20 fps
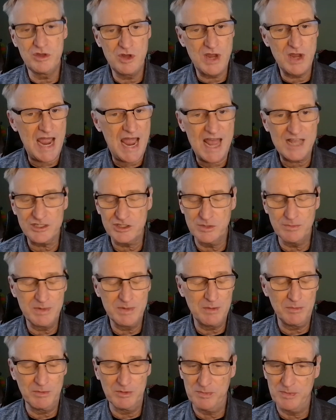He has to
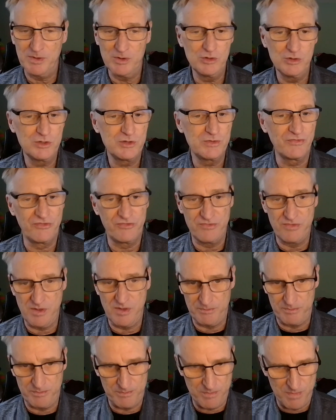be able to produce
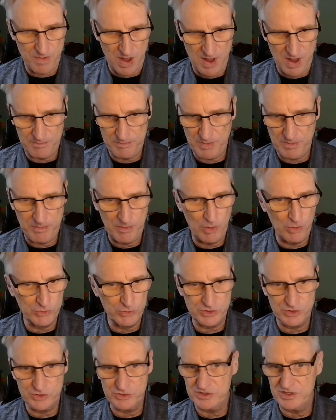um,
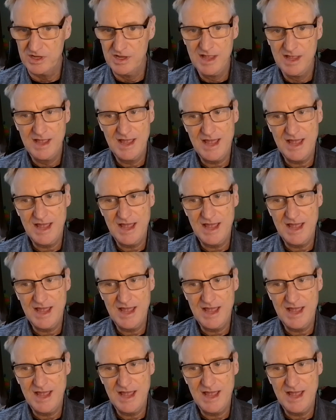proposals